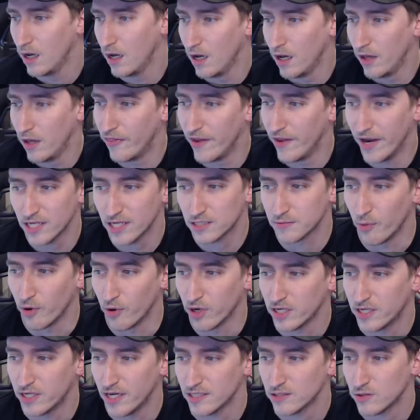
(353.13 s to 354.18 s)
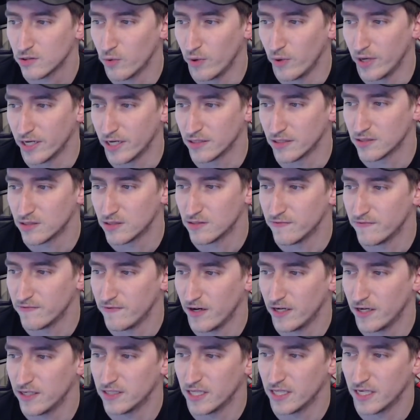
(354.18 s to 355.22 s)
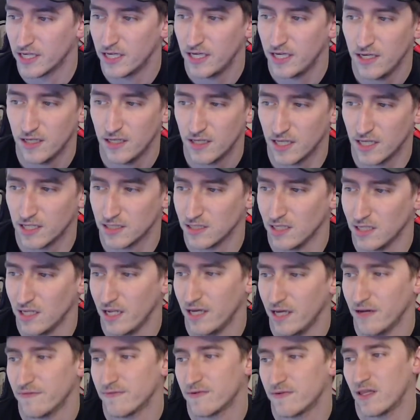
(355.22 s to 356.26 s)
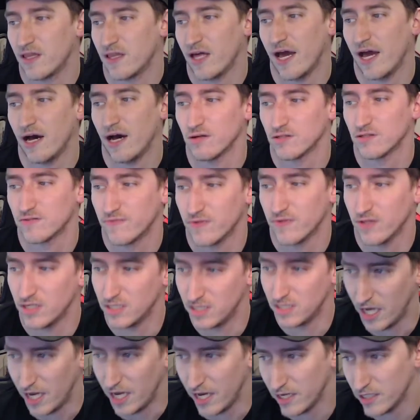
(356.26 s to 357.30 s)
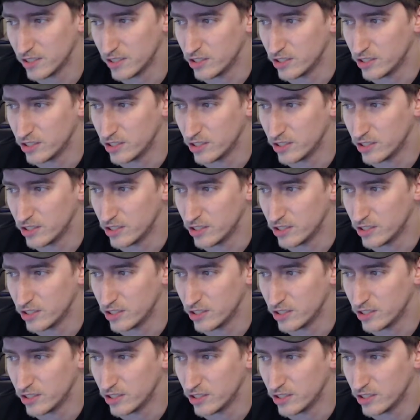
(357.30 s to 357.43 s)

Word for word: The next morning, Tess awakens to find that Keith has left the house for the day.